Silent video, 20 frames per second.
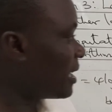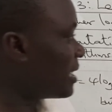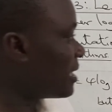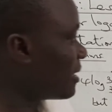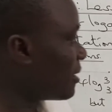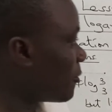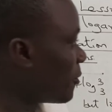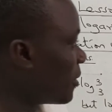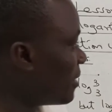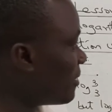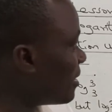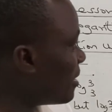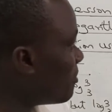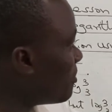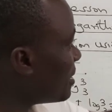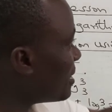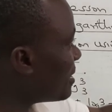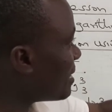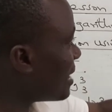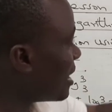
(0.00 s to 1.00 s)
the
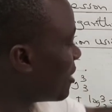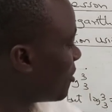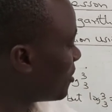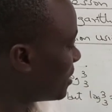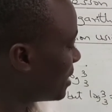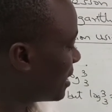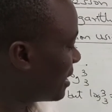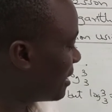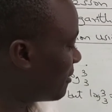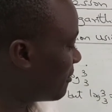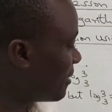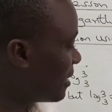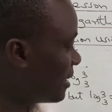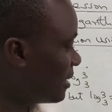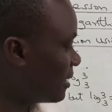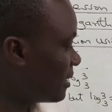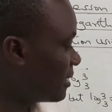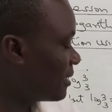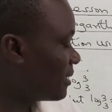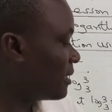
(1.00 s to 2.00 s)
bases are not given,
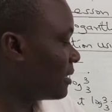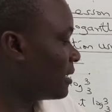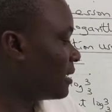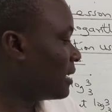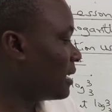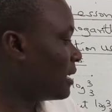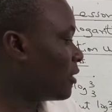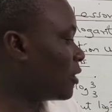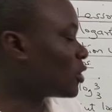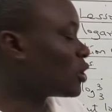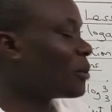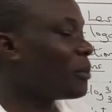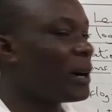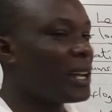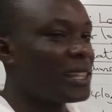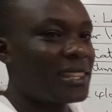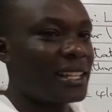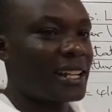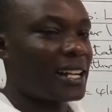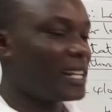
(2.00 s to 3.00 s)

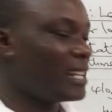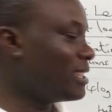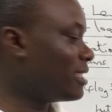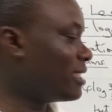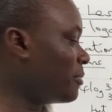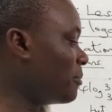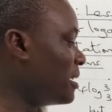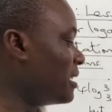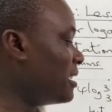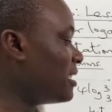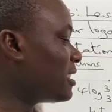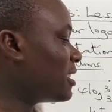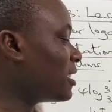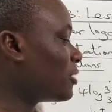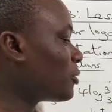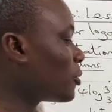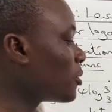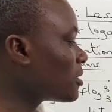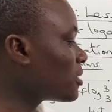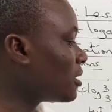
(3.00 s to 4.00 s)
automatically it means
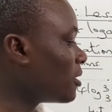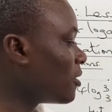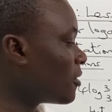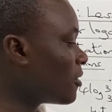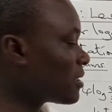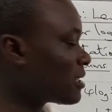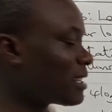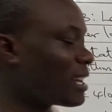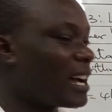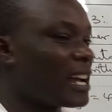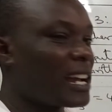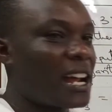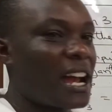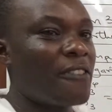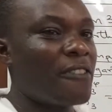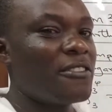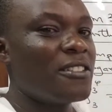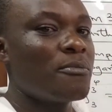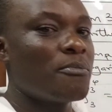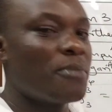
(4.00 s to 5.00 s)
that those logs are
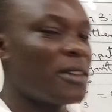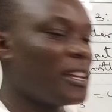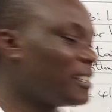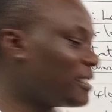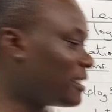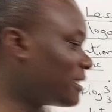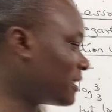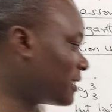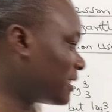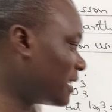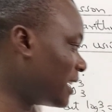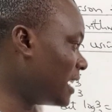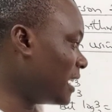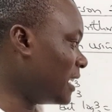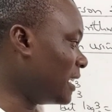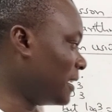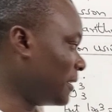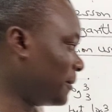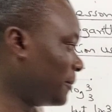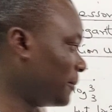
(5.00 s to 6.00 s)
having base
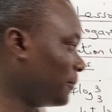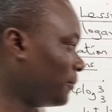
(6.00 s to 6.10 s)
10.